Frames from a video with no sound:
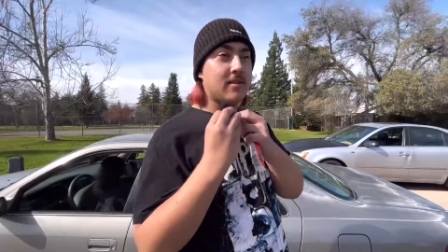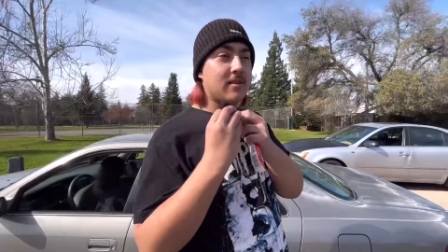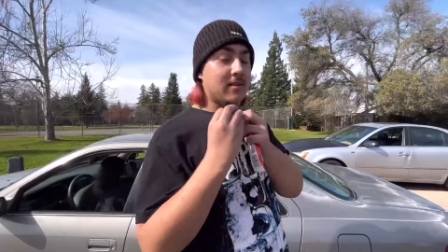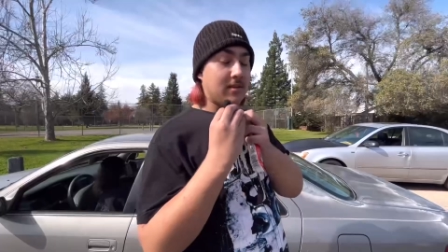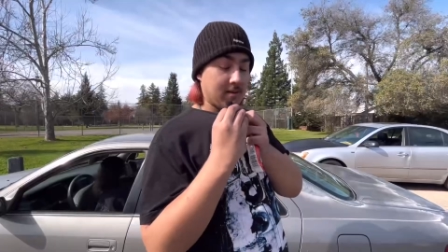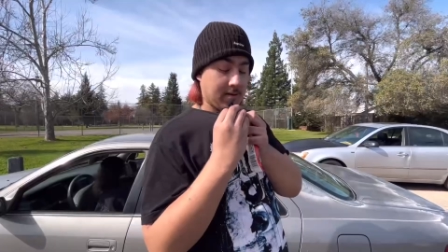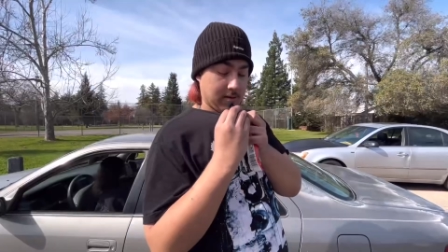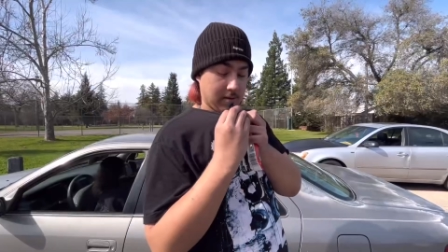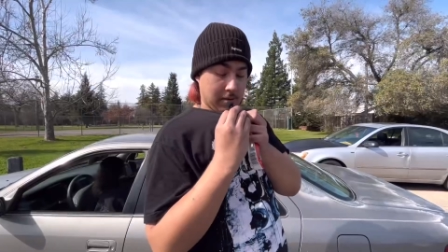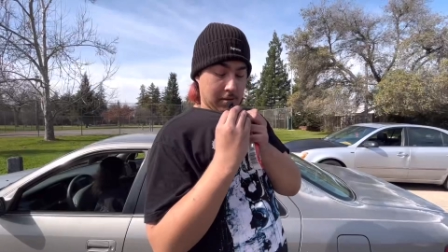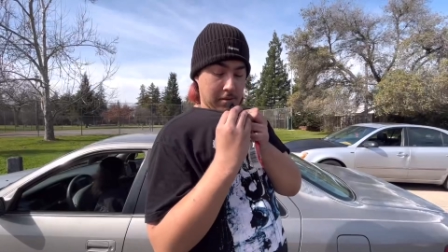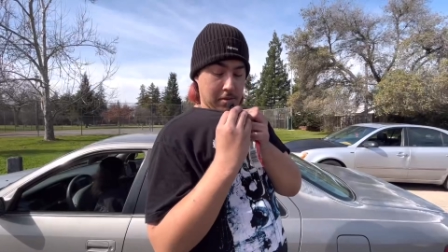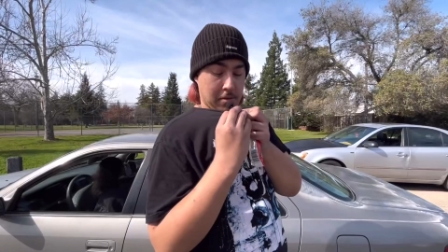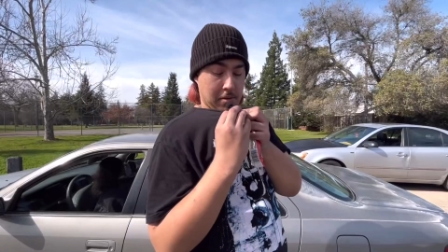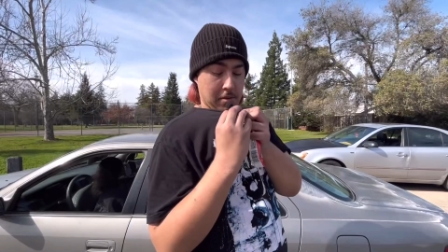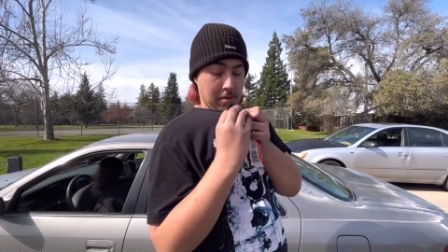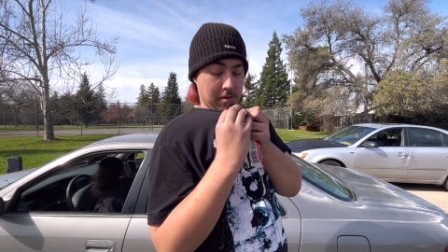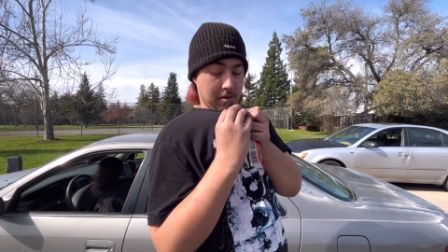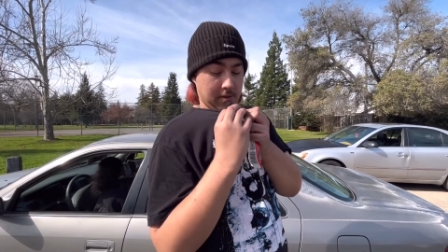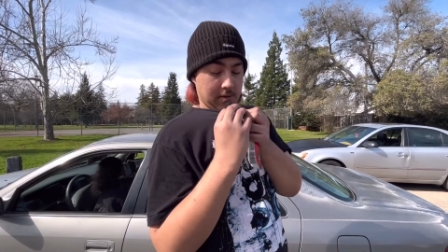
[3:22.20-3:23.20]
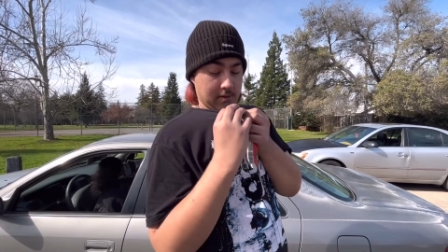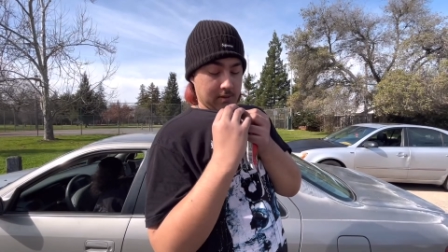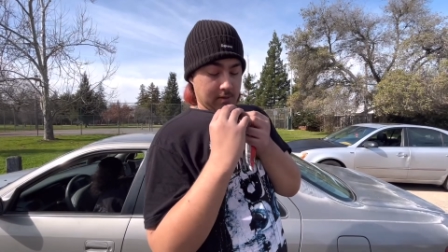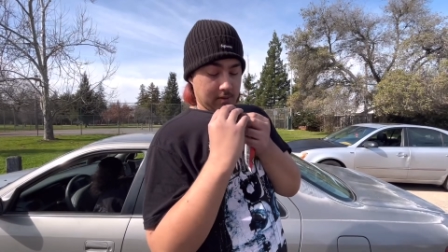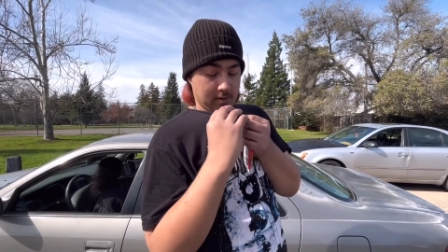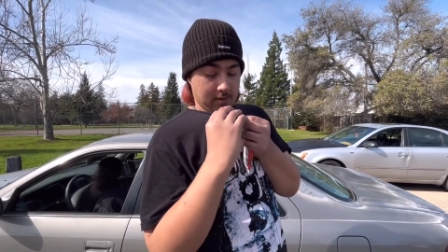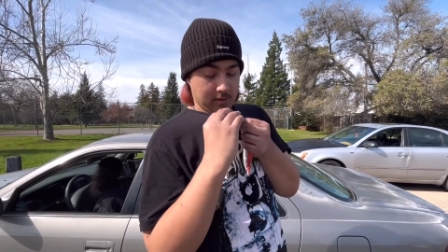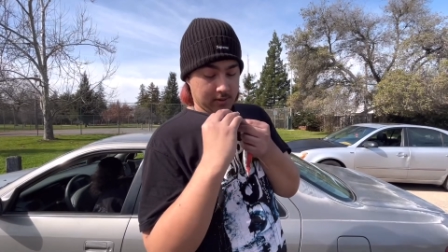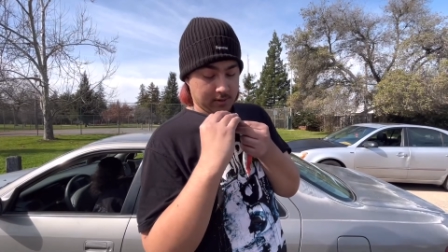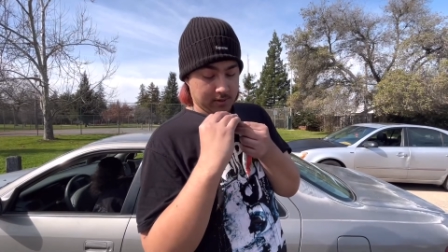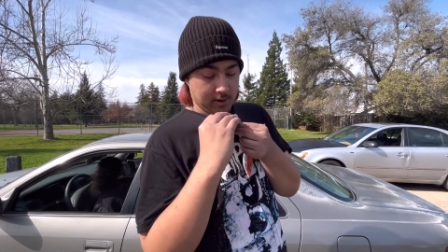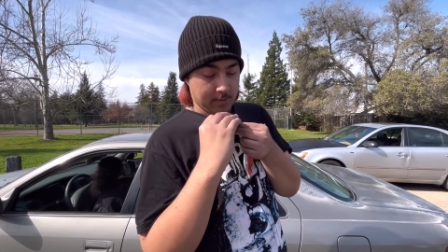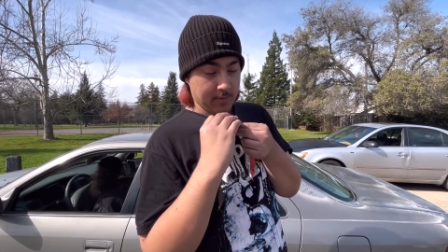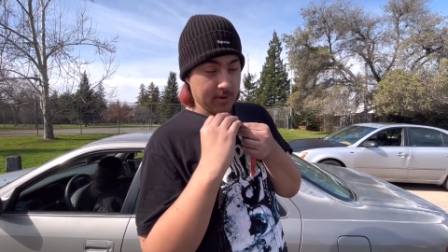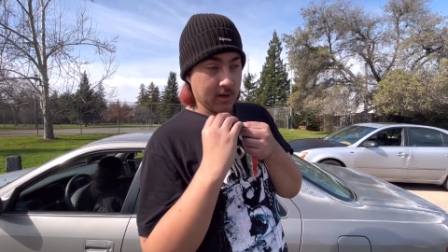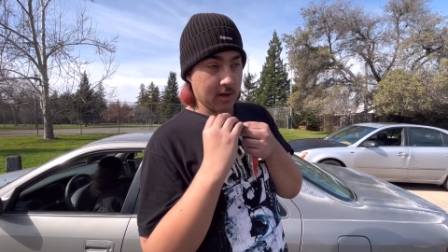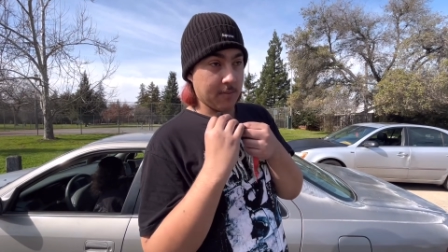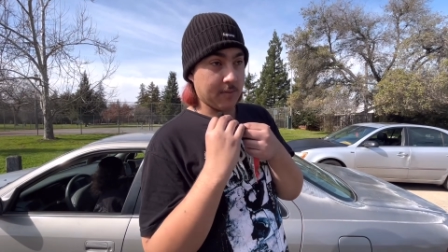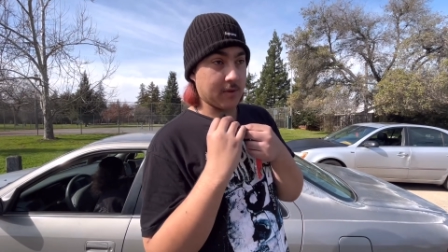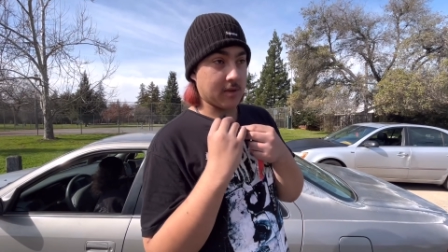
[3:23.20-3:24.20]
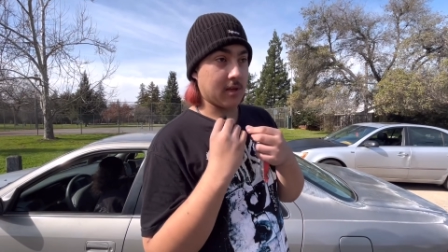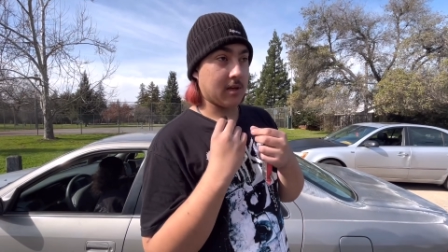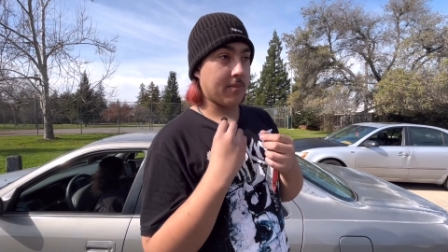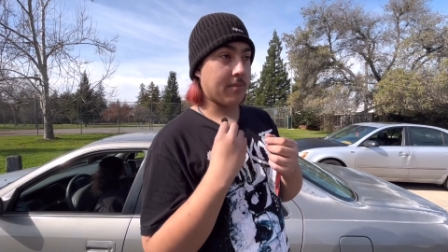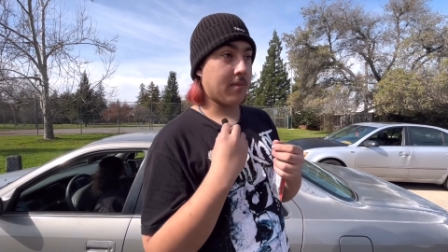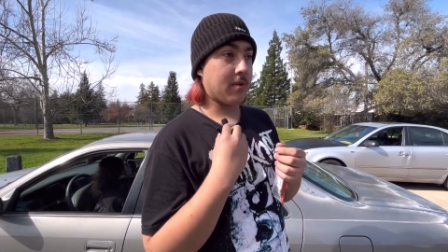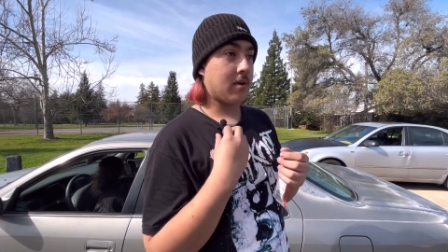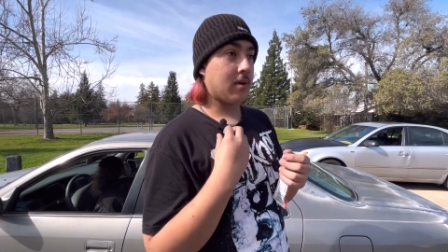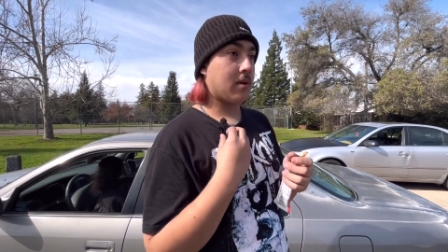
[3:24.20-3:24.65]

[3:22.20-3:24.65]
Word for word: Let's do a little clipping and clip.